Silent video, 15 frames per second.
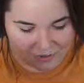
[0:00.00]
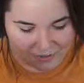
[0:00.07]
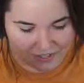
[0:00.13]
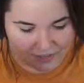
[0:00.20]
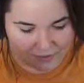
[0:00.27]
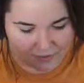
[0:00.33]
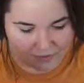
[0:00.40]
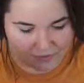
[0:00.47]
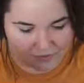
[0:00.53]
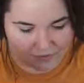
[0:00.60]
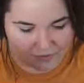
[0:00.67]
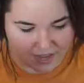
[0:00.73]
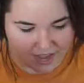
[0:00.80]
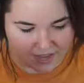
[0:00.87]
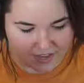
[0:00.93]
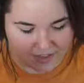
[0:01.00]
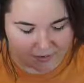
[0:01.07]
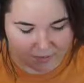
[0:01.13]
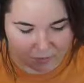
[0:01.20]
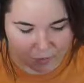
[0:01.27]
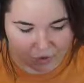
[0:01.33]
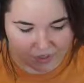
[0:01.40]
but I would have added
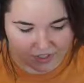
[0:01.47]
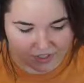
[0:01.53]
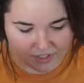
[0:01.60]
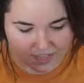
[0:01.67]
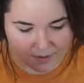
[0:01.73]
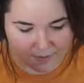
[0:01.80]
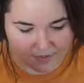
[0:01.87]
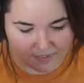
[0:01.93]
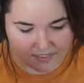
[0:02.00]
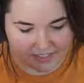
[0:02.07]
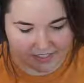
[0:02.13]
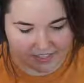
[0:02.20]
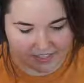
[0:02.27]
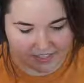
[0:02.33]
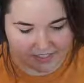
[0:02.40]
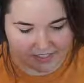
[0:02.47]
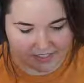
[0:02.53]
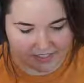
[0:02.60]
more to them, as in, like,